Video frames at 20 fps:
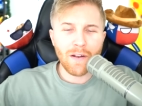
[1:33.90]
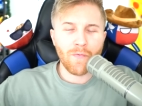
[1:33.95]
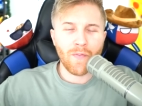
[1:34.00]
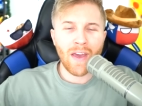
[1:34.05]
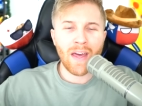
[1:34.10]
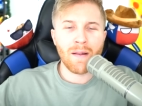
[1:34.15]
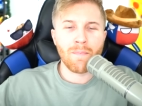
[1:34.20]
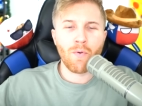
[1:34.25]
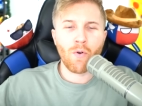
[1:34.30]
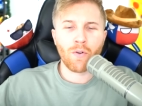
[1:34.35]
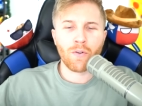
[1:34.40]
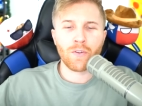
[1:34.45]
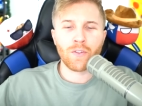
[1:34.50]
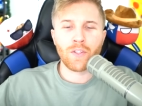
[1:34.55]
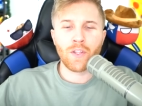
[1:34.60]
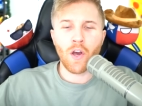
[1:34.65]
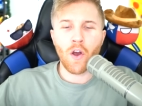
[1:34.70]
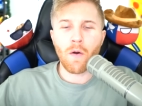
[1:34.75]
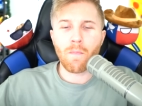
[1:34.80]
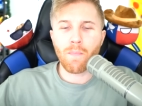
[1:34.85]
of phantom borders,
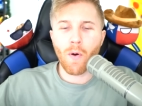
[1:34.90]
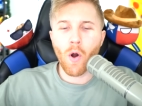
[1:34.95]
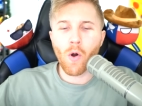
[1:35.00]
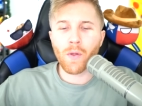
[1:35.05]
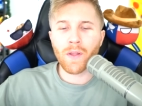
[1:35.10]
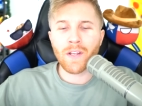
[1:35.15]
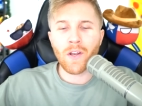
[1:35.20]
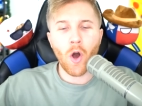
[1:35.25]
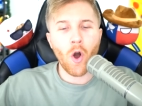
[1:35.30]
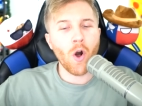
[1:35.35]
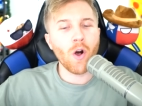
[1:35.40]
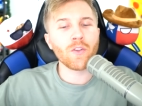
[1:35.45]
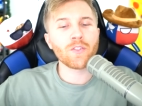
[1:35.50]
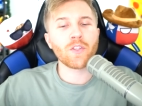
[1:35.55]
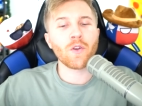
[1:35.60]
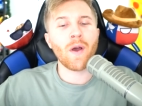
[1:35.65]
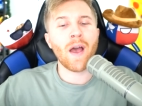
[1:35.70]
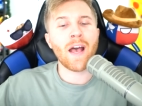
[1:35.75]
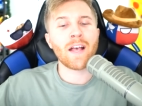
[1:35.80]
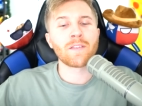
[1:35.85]
though, Poland
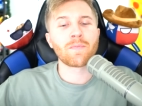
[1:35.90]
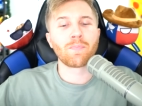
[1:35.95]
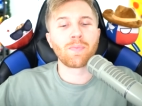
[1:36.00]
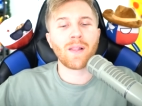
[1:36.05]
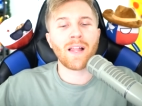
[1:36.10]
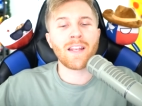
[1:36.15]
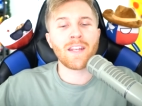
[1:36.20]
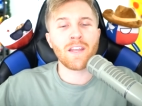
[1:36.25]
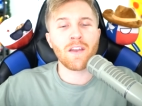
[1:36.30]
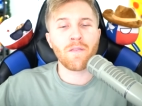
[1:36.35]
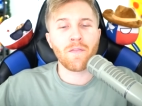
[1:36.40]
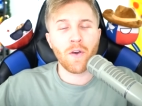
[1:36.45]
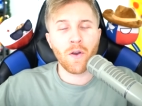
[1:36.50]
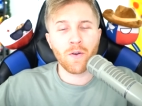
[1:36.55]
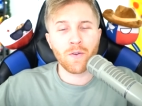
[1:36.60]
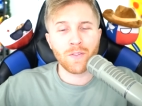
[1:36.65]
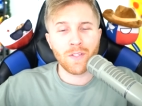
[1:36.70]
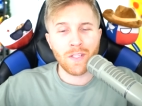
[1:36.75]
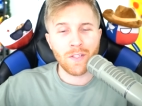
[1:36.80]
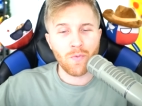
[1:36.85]
also has plenty of
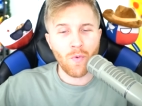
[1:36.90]
those as